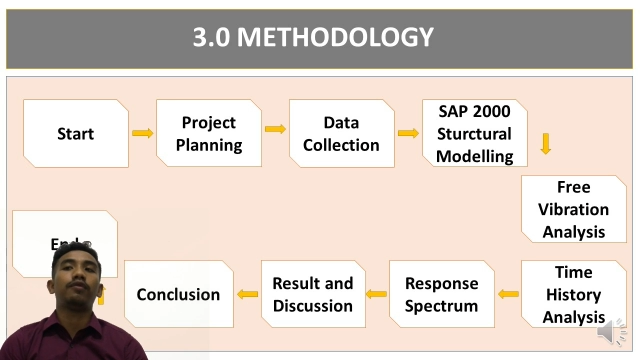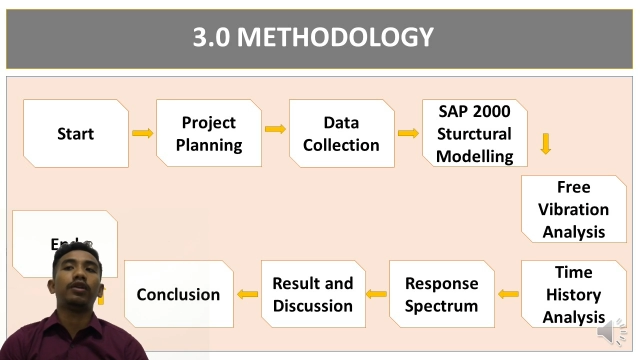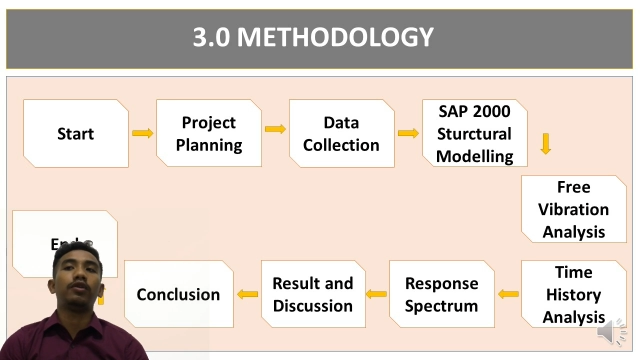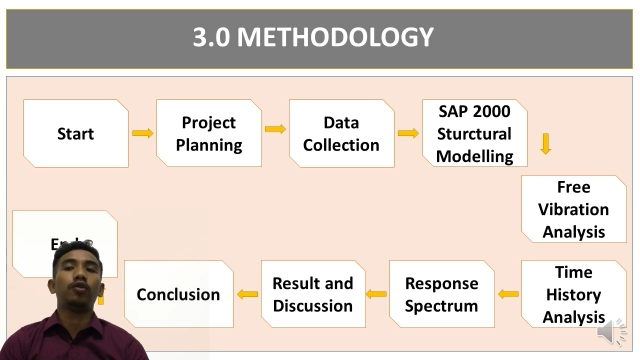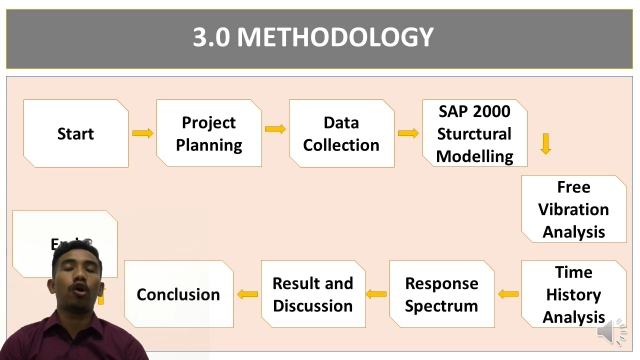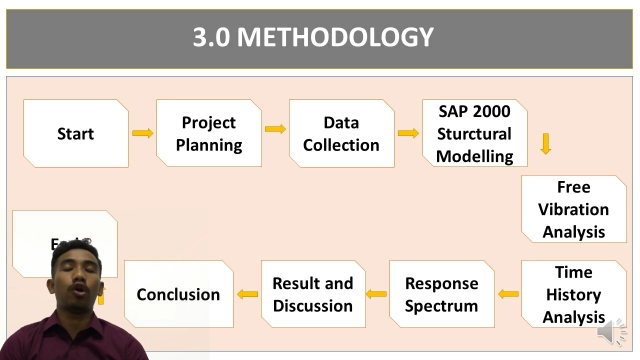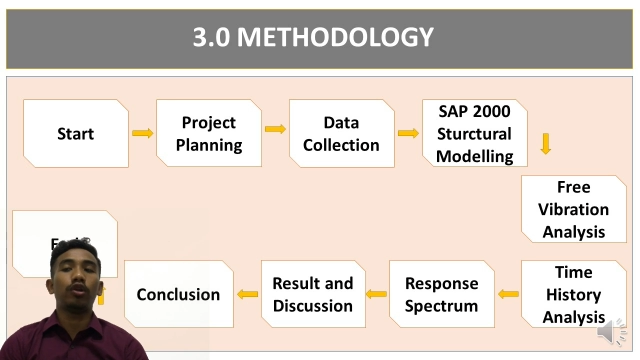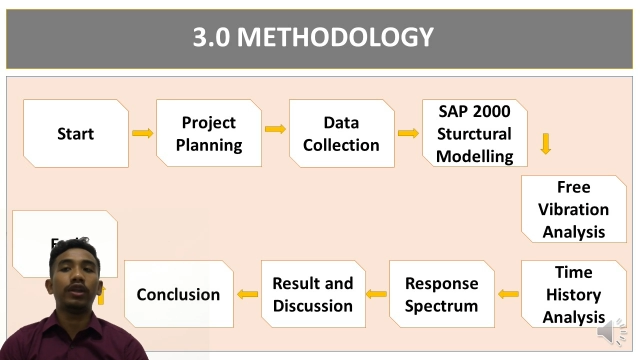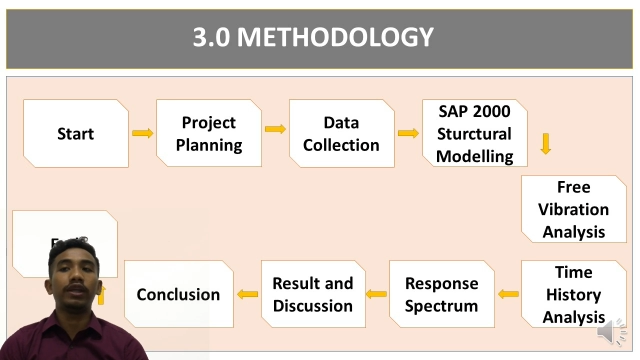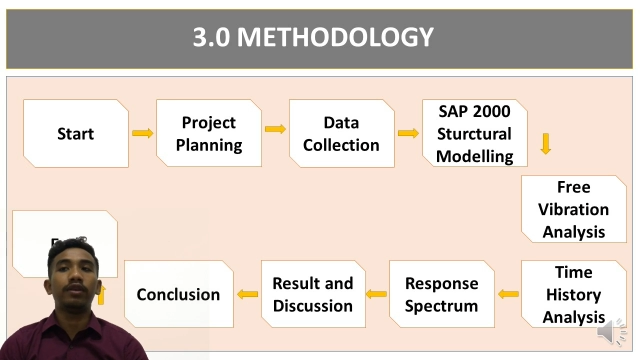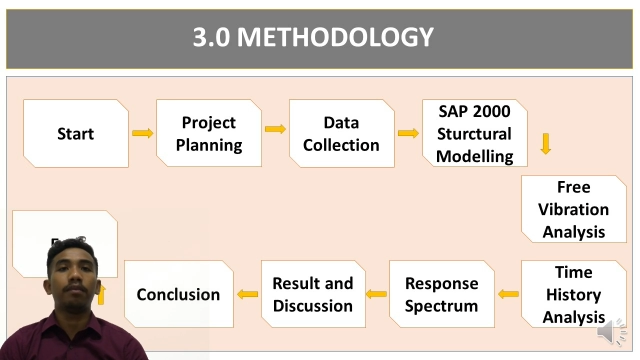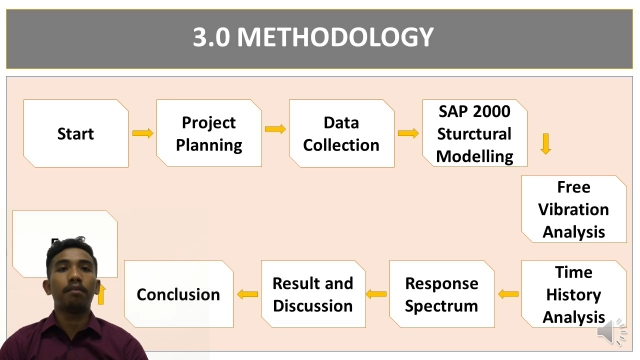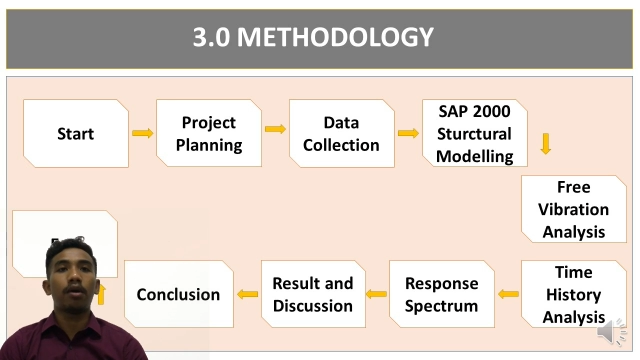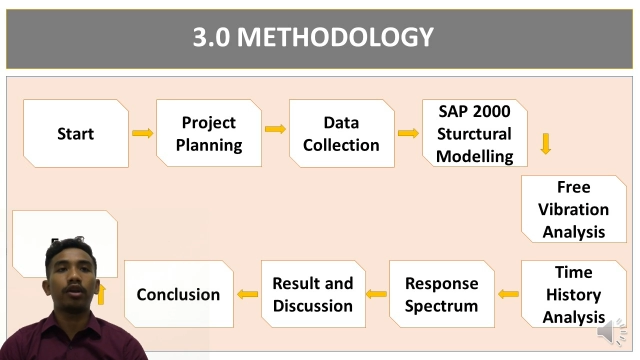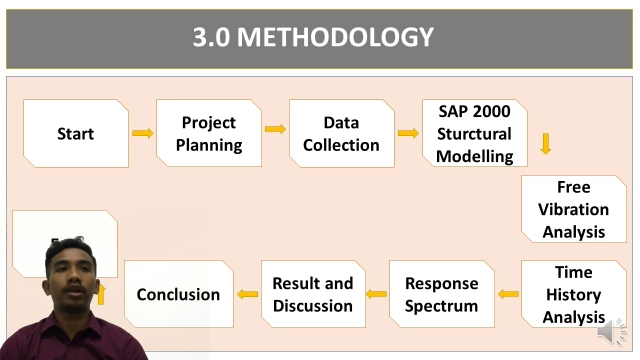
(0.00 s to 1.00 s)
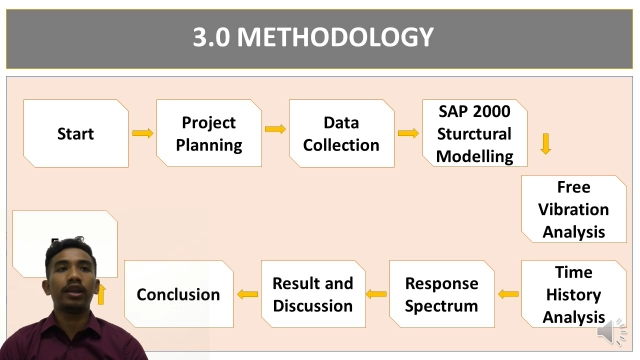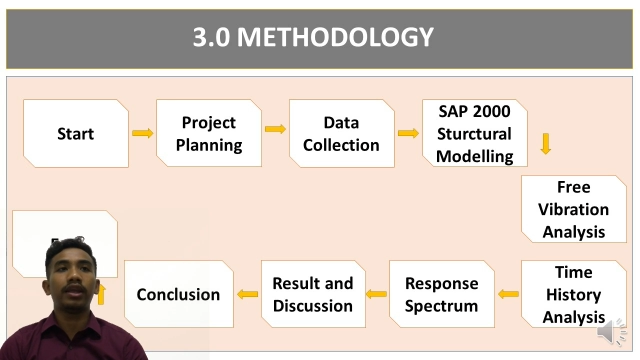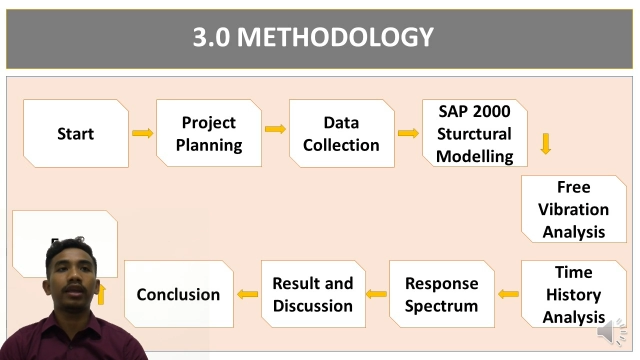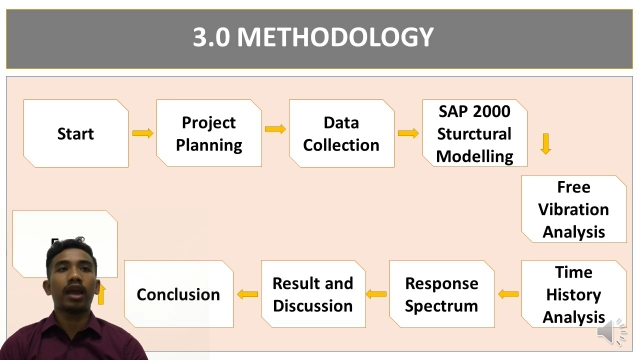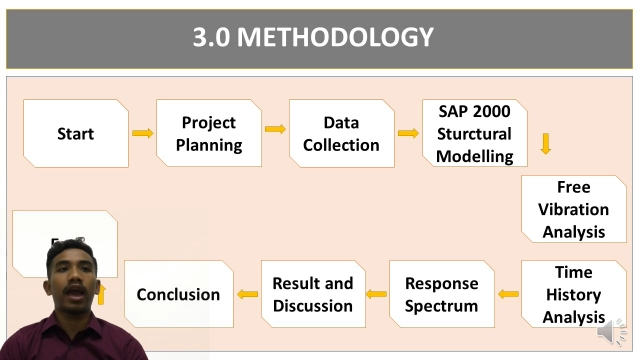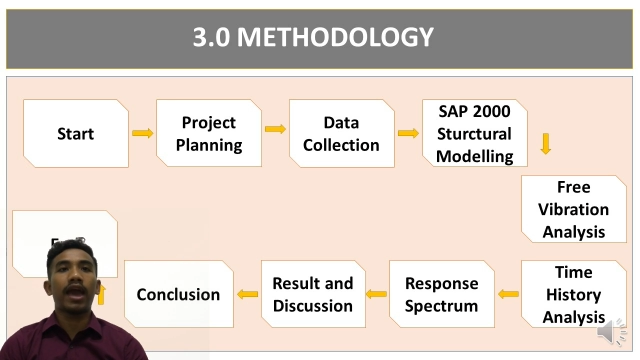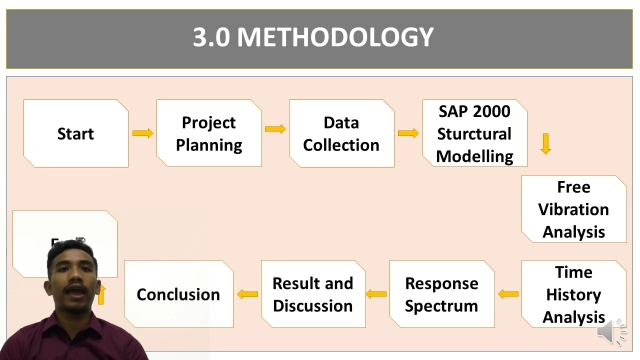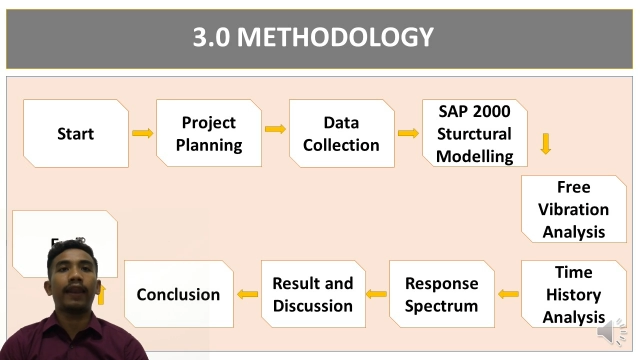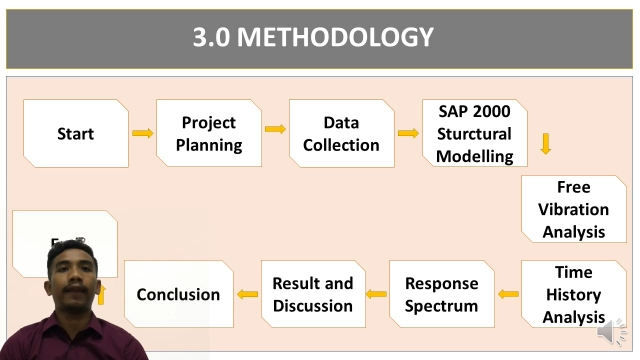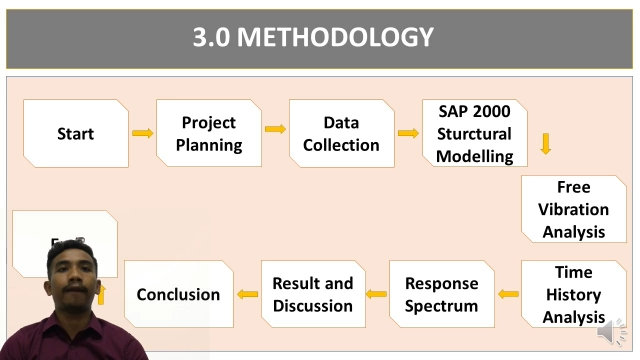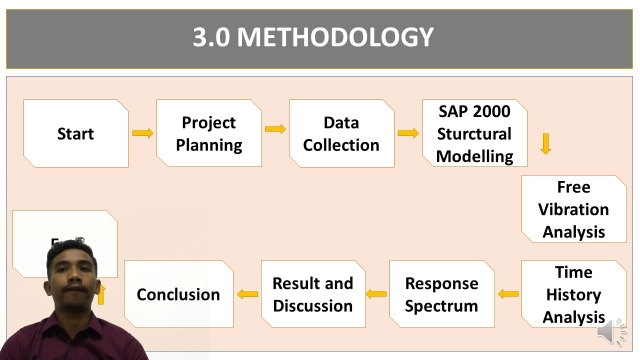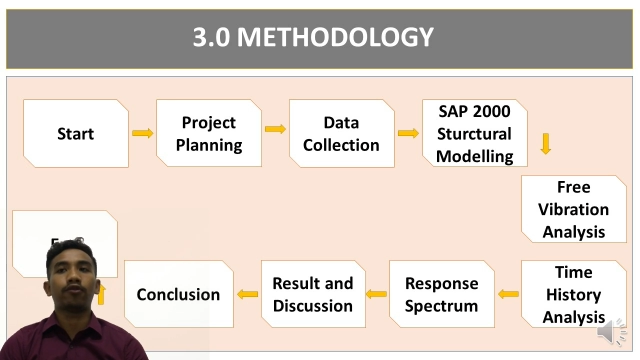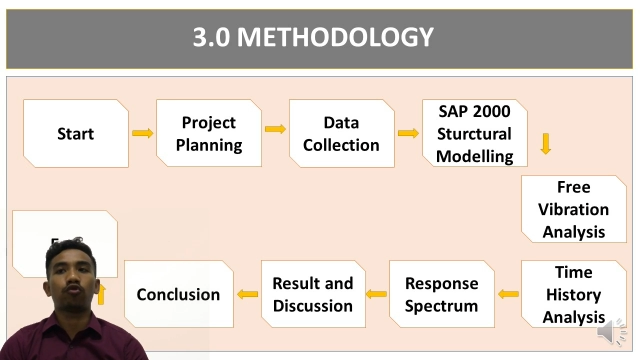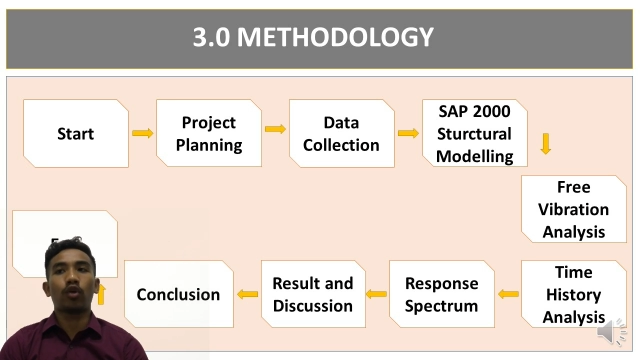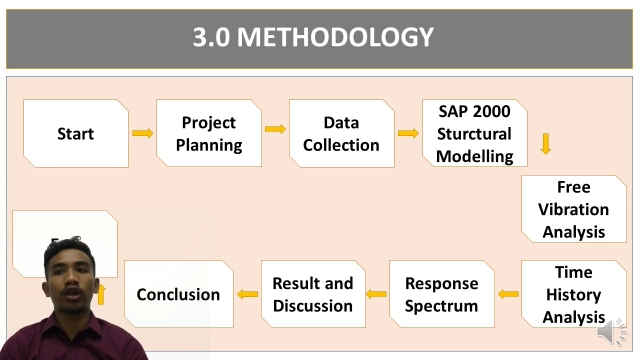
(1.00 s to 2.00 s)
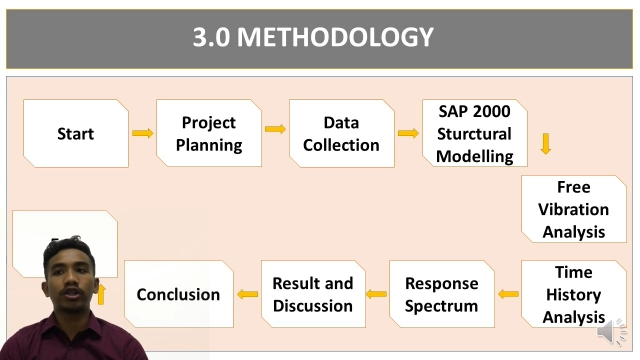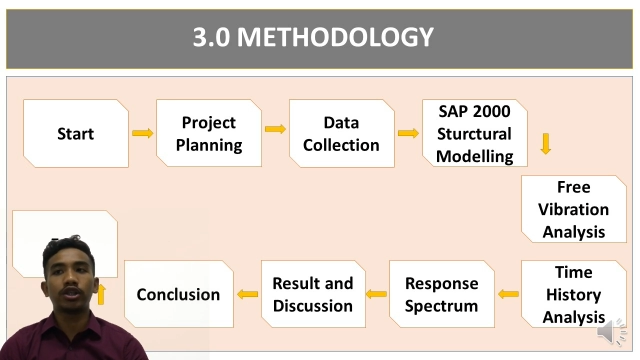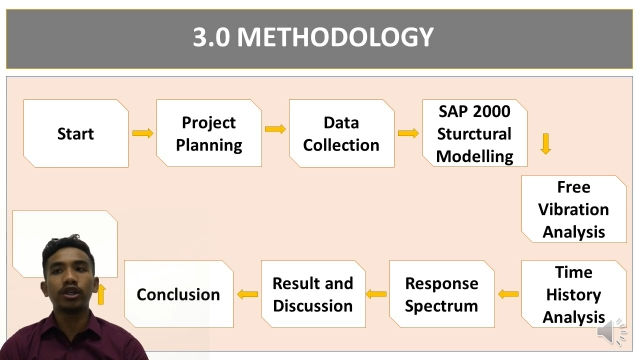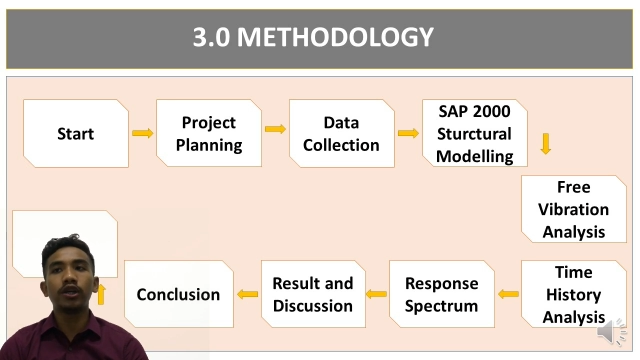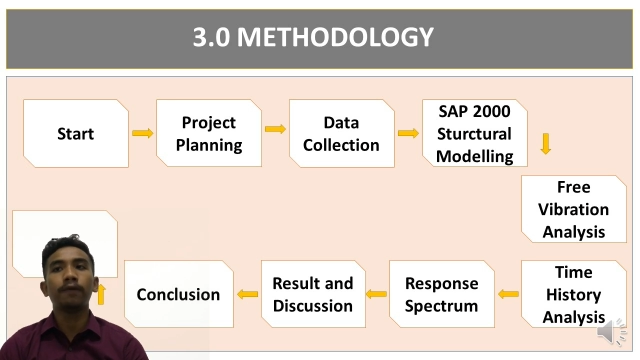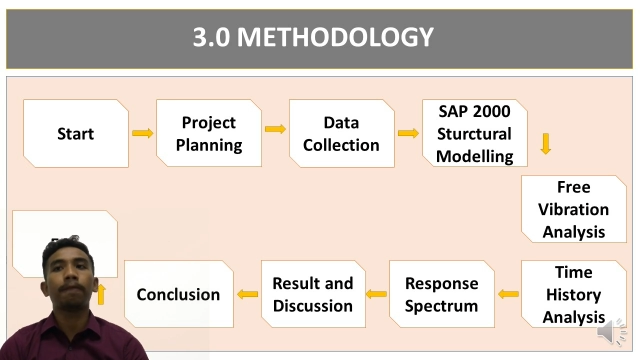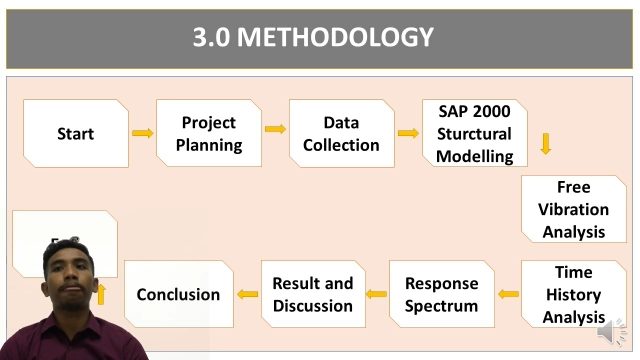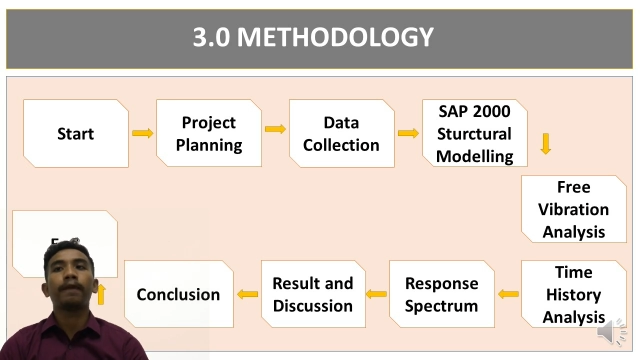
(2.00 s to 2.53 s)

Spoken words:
only the modeling and structure.